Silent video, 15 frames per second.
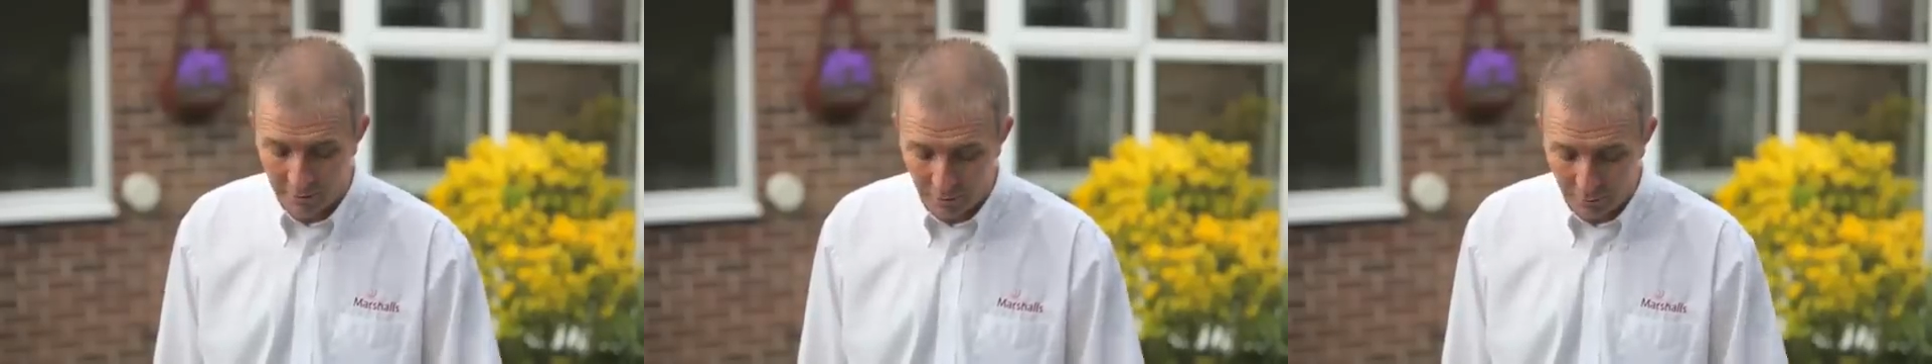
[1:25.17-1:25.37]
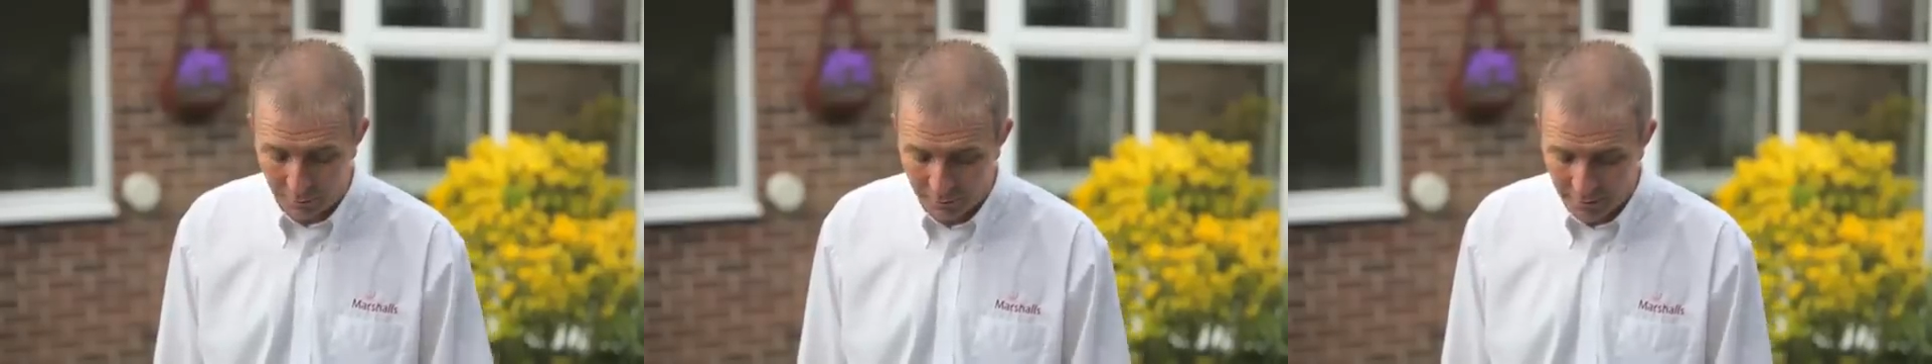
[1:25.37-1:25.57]

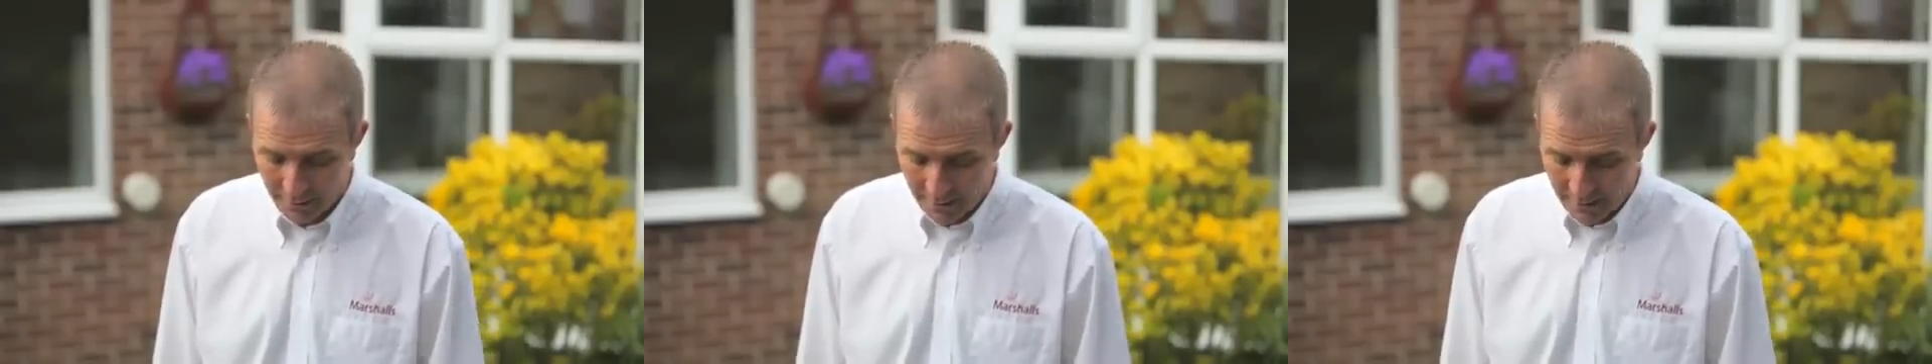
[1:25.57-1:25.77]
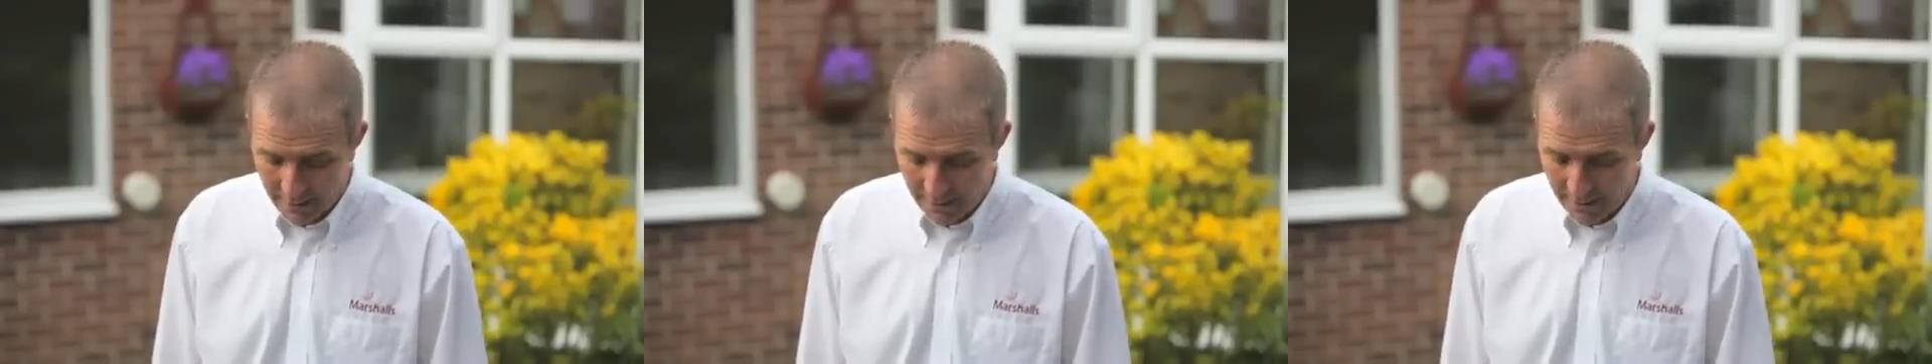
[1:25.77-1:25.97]
up.
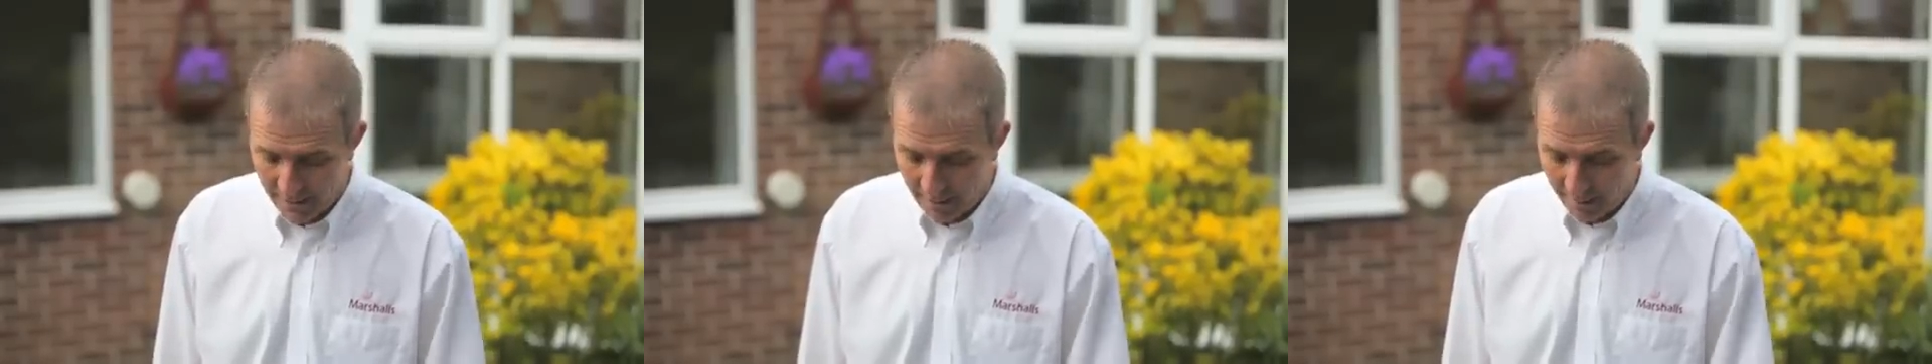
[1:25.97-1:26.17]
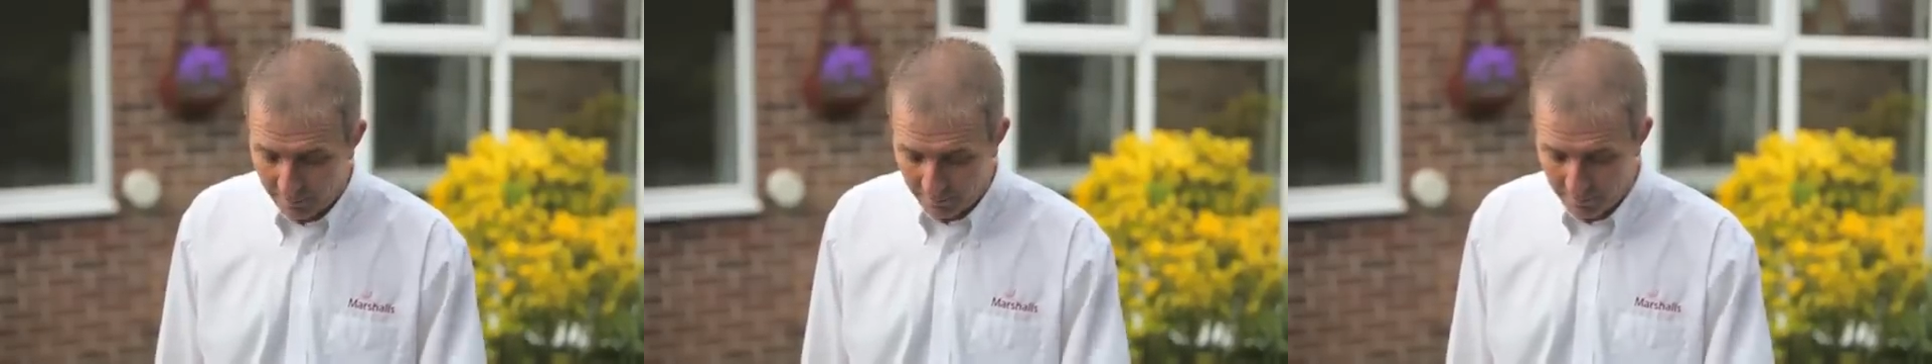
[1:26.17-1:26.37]

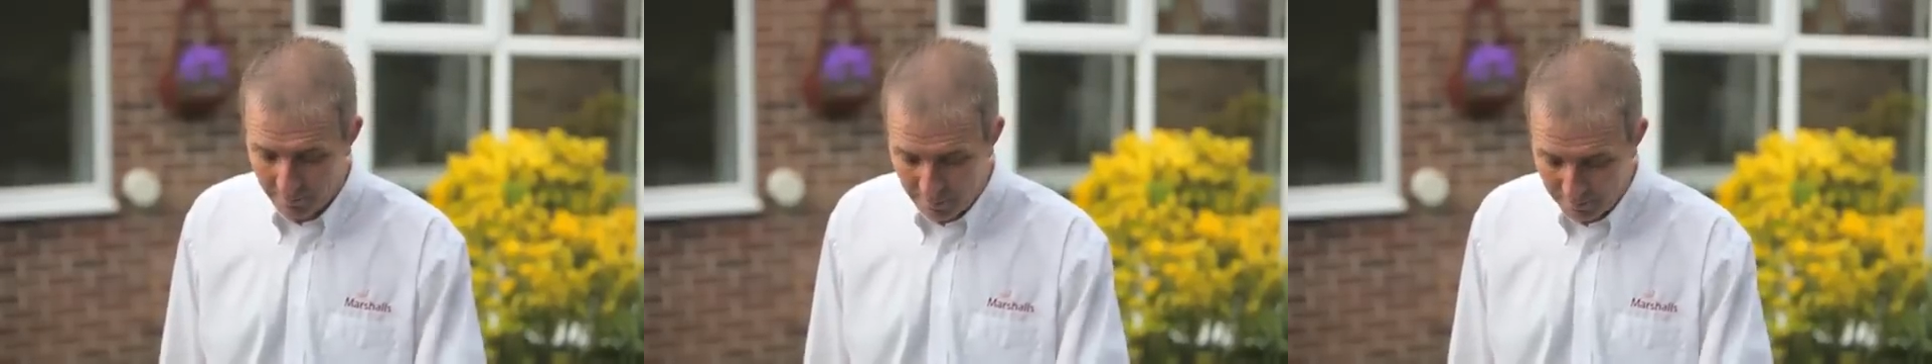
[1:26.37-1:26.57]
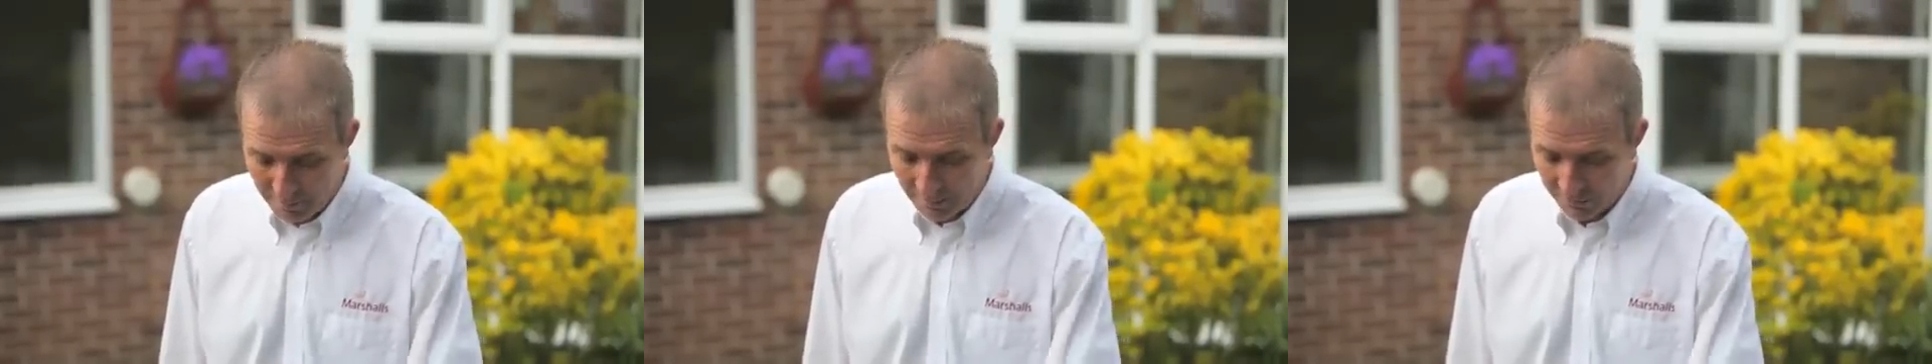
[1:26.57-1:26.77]
And
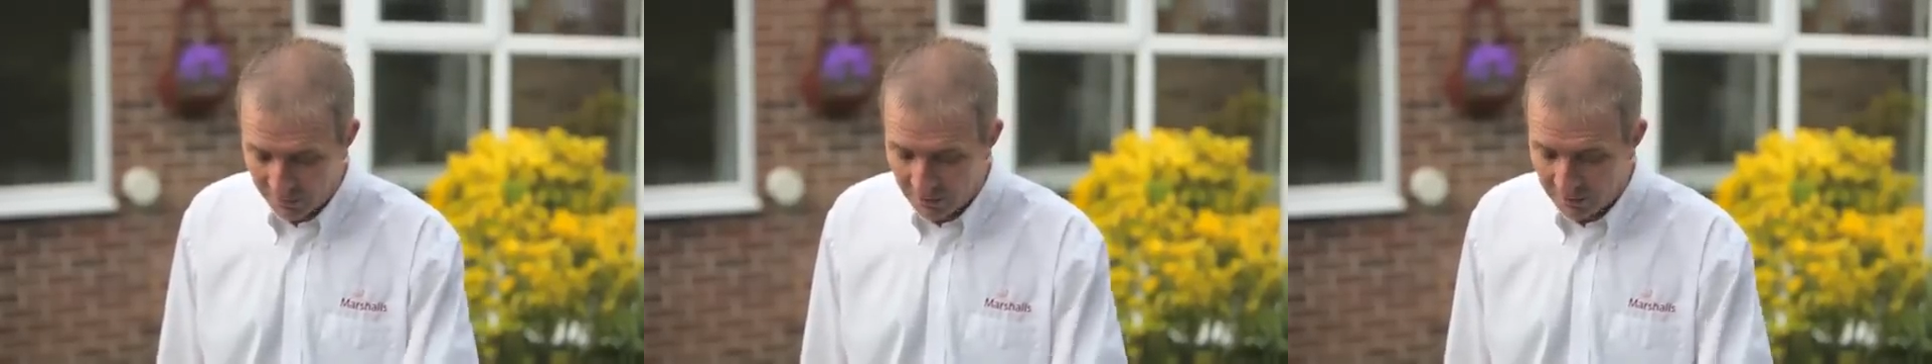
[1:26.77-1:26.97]
Matt's going